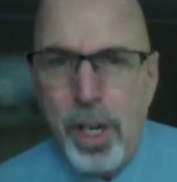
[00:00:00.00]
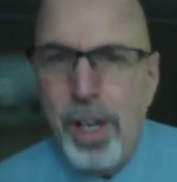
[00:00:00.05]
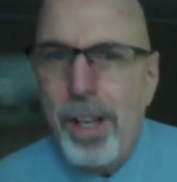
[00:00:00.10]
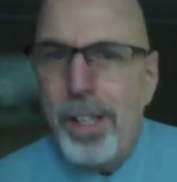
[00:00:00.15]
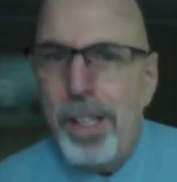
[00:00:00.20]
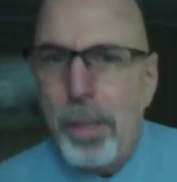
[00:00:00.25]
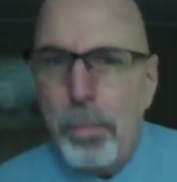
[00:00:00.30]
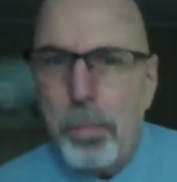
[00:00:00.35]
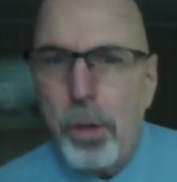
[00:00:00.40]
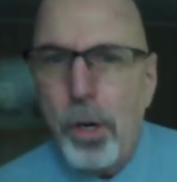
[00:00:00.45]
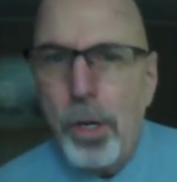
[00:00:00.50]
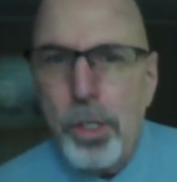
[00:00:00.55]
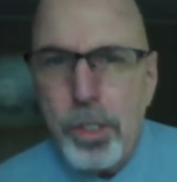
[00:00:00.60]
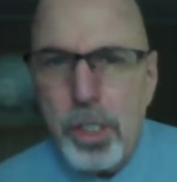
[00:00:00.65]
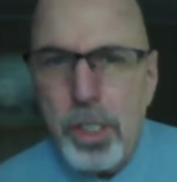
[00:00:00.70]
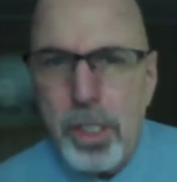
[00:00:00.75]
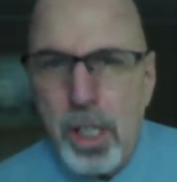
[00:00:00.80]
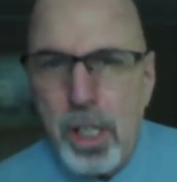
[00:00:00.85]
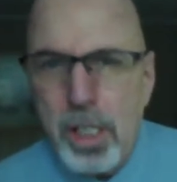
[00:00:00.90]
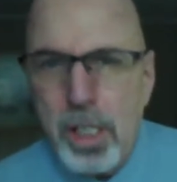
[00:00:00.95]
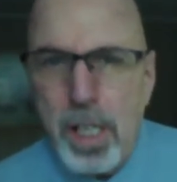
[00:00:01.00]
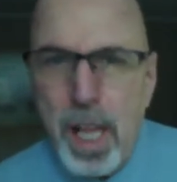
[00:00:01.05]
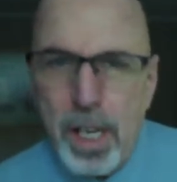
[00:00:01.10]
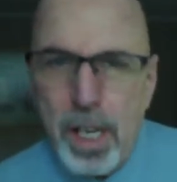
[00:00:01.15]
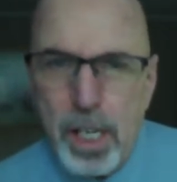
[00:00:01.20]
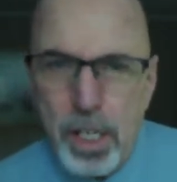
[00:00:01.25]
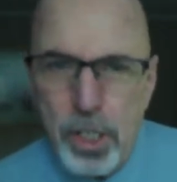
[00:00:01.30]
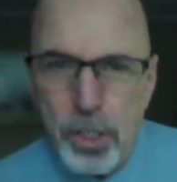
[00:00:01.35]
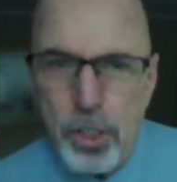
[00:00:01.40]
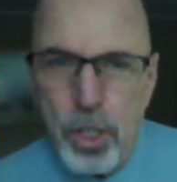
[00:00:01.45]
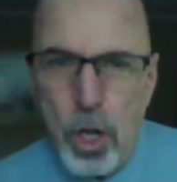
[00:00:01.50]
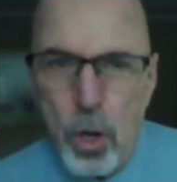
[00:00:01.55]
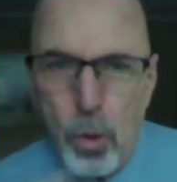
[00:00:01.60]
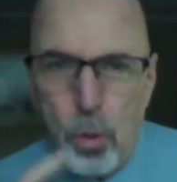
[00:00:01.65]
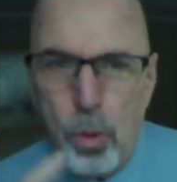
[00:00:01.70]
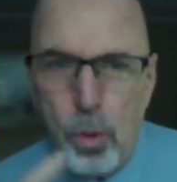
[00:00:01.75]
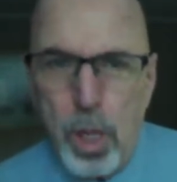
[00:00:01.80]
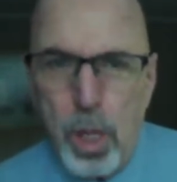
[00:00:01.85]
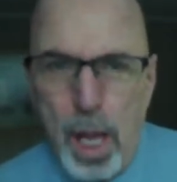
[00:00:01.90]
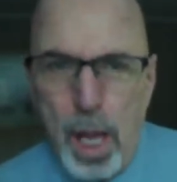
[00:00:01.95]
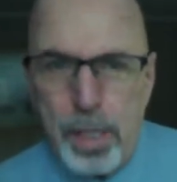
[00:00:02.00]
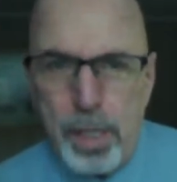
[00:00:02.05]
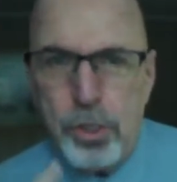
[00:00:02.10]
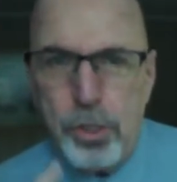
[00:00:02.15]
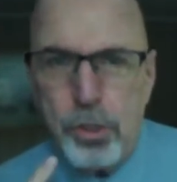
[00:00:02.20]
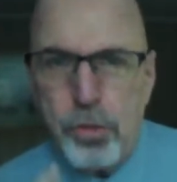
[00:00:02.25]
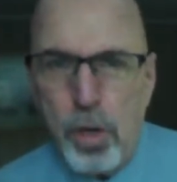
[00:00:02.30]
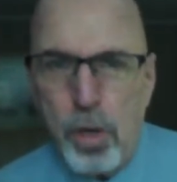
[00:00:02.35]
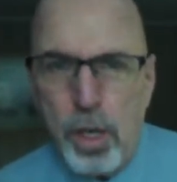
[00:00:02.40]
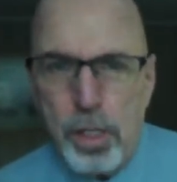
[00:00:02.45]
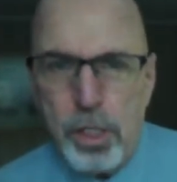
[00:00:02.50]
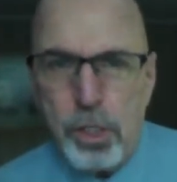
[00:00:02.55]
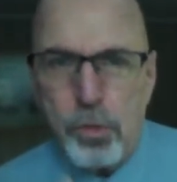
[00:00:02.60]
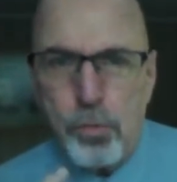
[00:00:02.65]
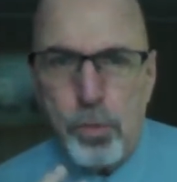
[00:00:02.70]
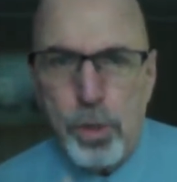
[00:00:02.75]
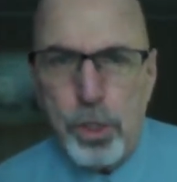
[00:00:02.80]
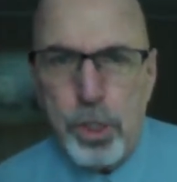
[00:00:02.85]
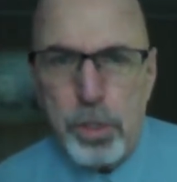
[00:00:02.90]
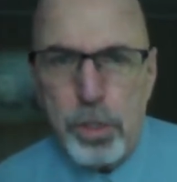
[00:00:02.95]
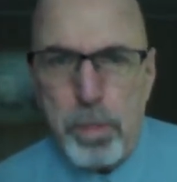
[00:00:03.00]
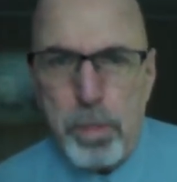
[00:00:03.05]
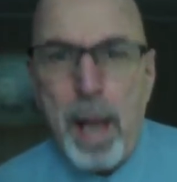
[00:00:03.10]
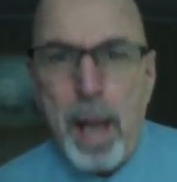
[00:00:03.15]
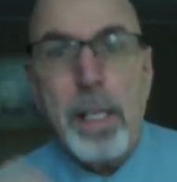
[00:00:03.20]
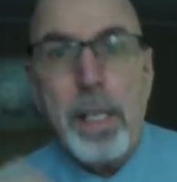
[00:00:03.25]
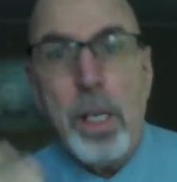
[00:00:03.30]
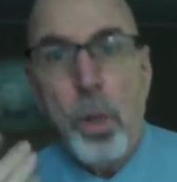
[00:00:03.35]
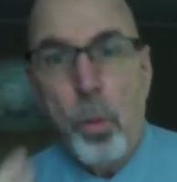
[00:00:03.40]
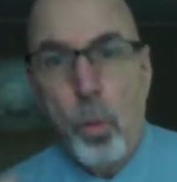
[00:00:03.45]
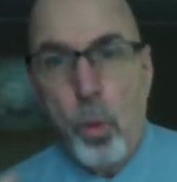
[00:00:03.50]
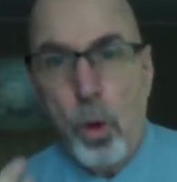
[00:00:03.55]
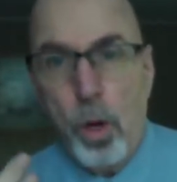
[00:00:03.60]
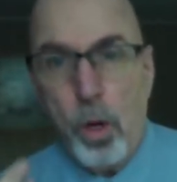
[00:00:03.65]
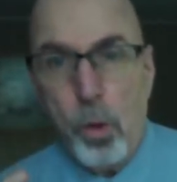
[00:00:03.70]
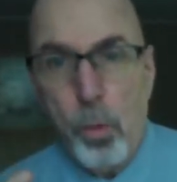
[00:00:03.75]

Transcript: The person that they can know, like, trust, respect, and work